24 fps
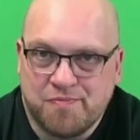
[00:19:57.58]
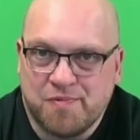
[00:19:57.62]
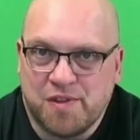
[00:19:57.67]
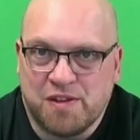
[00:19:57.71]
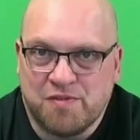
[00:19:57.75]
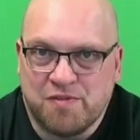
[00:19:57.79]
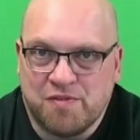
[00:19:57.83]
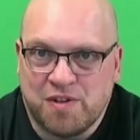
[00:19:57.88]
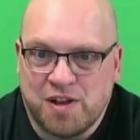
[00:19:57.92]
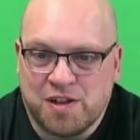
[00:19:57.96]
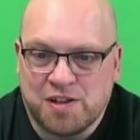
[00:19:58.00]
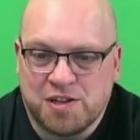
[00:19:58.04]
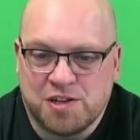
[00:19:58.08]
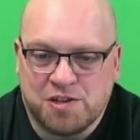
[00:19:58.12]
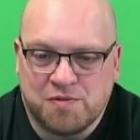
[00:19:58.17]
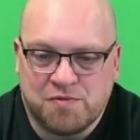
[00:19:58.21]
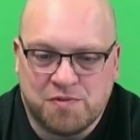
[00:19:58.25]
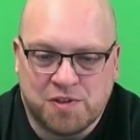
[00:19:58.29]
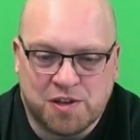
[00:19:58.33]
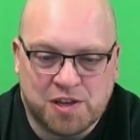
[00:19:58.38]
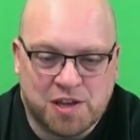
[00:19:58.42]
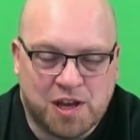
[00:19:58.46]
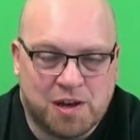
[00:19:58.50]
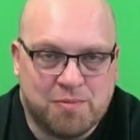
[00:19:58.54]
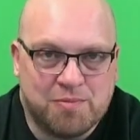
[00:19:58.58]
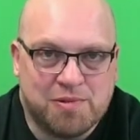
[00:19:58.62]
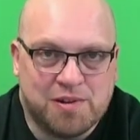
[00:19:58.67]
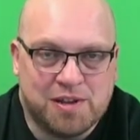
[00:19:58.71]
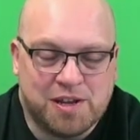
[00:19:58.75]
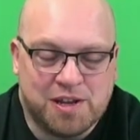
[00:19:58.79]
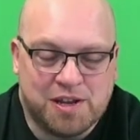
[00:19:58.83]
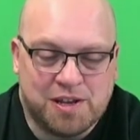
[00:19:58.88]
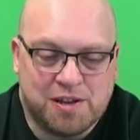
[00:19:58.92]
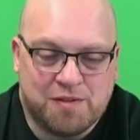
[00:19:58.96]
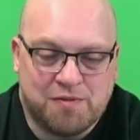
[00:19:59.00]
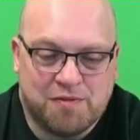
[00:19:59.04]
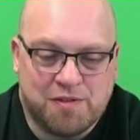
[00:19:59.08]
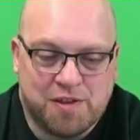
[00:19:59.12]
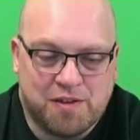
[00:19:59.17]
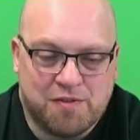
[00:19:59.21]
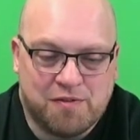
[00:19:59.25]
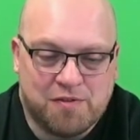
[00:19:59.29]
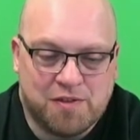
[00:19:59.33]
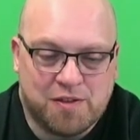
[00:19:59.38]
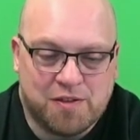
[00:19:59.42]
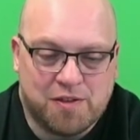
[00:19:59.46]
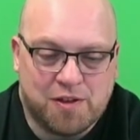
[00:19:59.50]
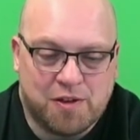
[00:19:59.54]
the advantage of the cup lid,
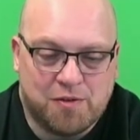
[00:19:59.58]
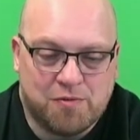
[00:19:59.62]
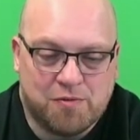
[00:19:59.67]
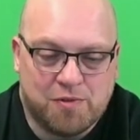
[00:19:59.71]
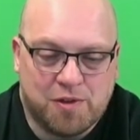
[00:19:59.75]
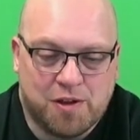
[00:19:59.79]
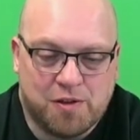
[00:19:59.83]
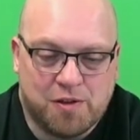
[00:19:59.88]
if you don't